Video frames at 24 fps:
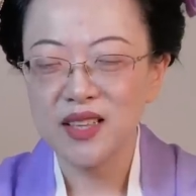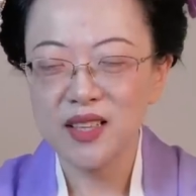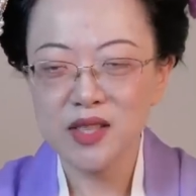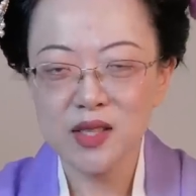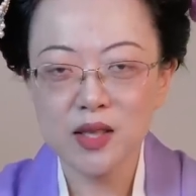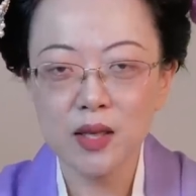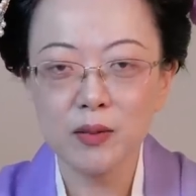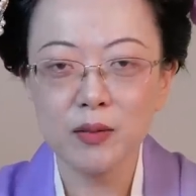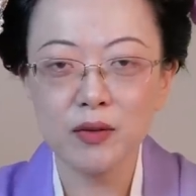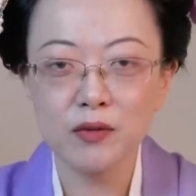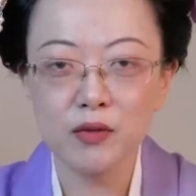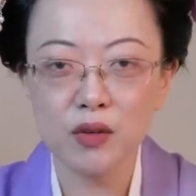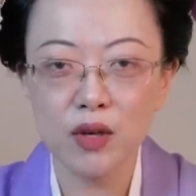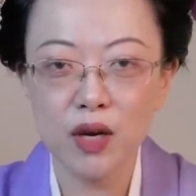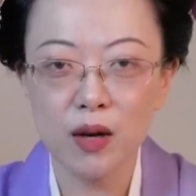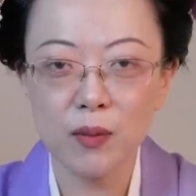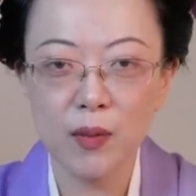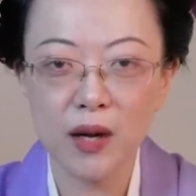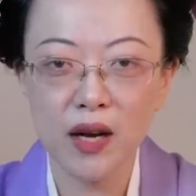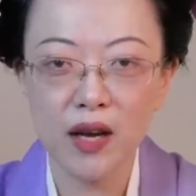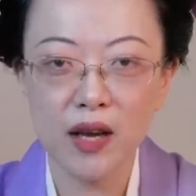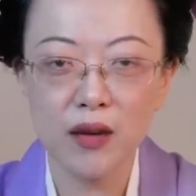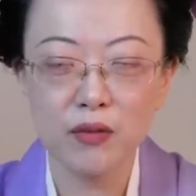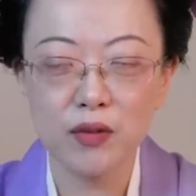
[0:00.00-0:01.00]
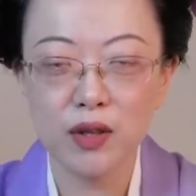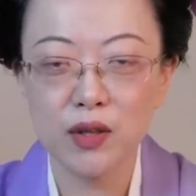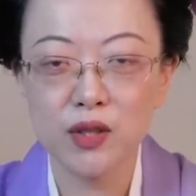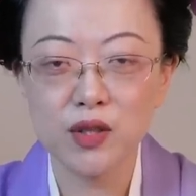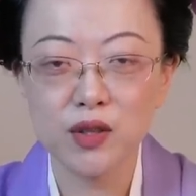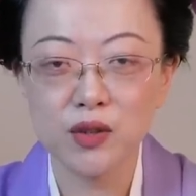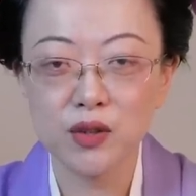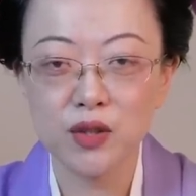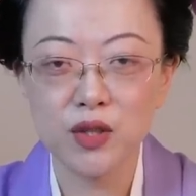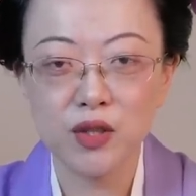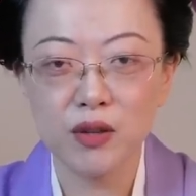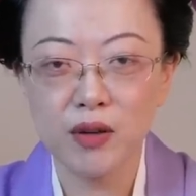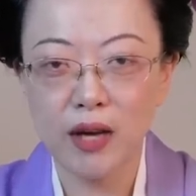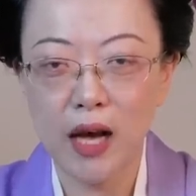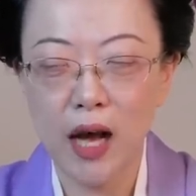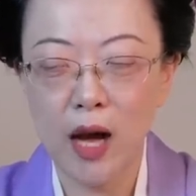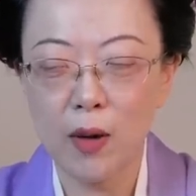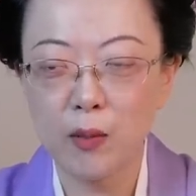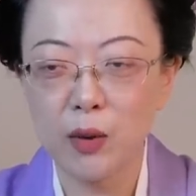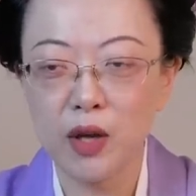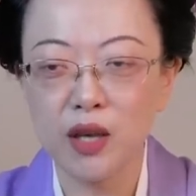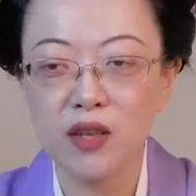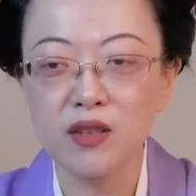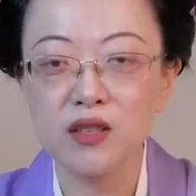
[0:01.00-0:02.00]
This type of drama, if they don't do a
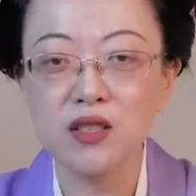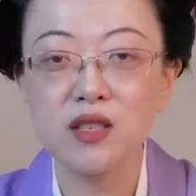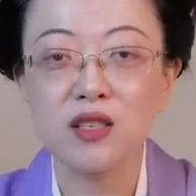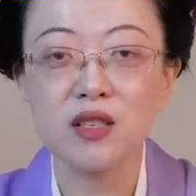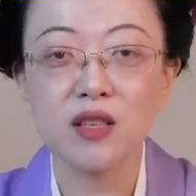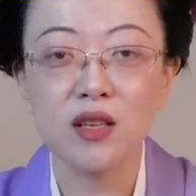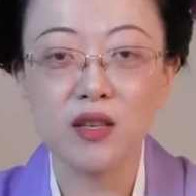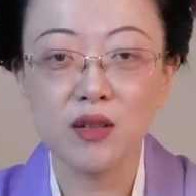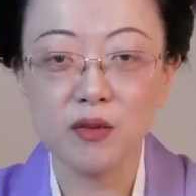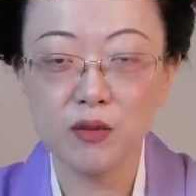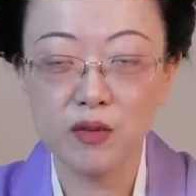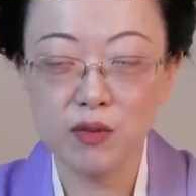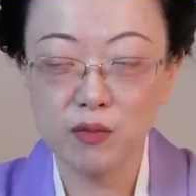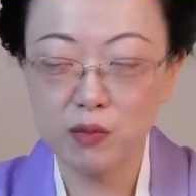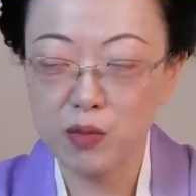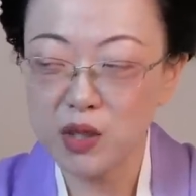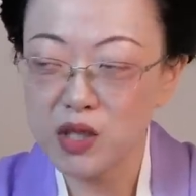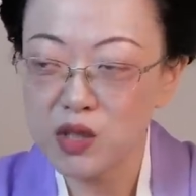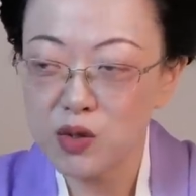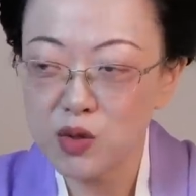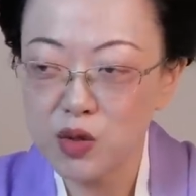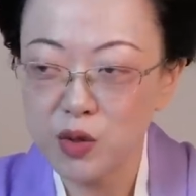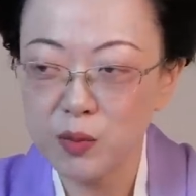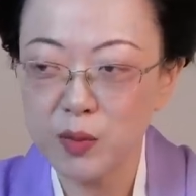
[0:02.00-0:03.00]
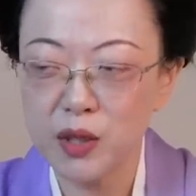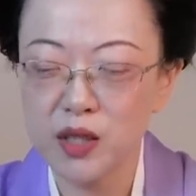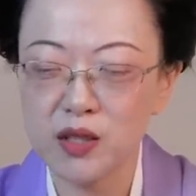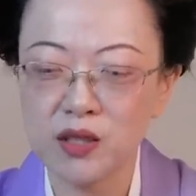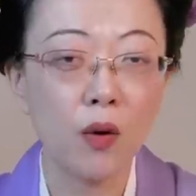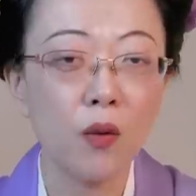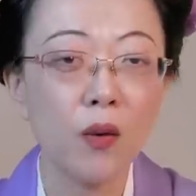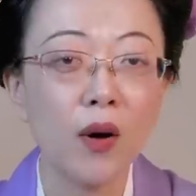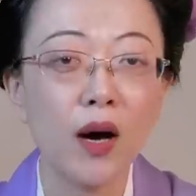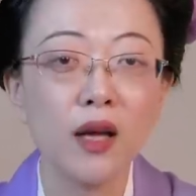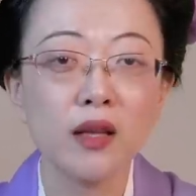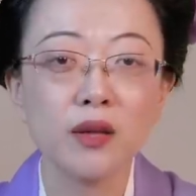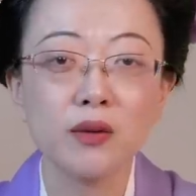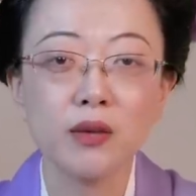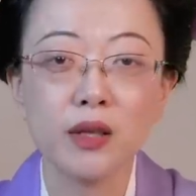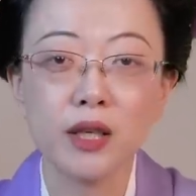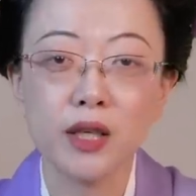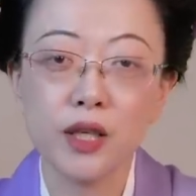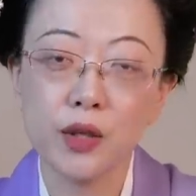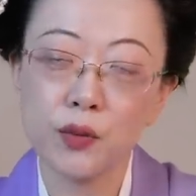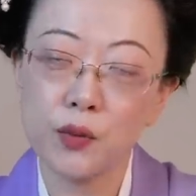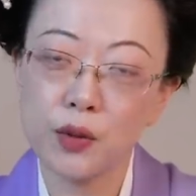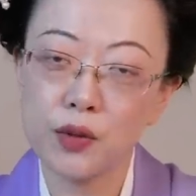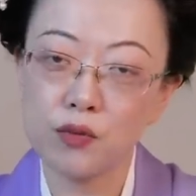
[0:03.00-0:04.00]
happy ending, they be stupid. Hua
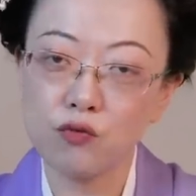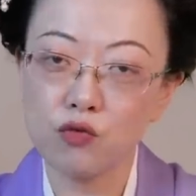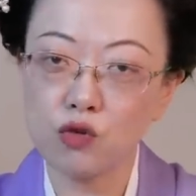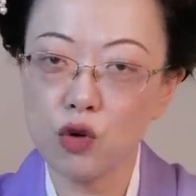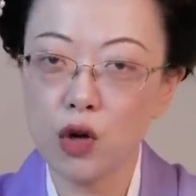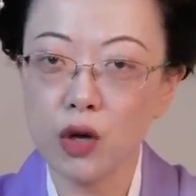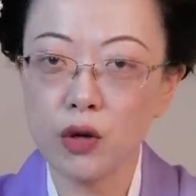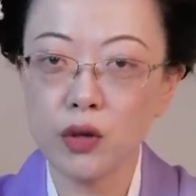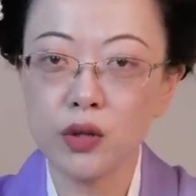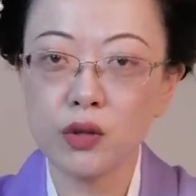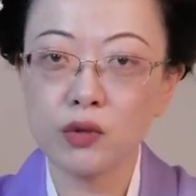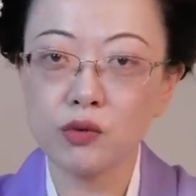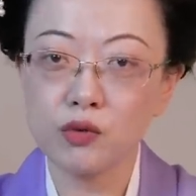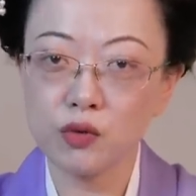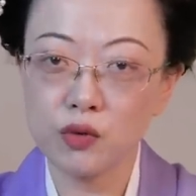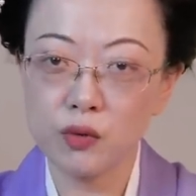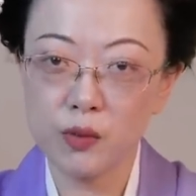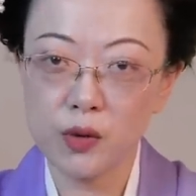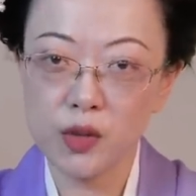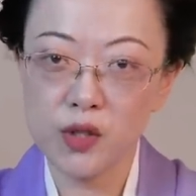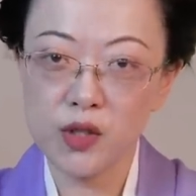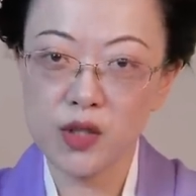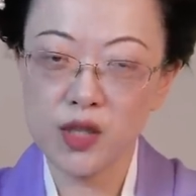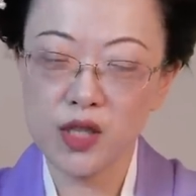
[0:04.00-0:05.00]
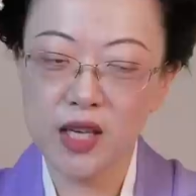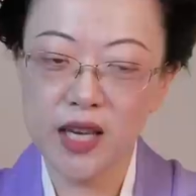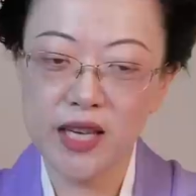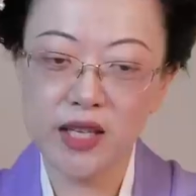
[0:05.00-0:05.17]
Liuli Yiwen, Royal Rumors.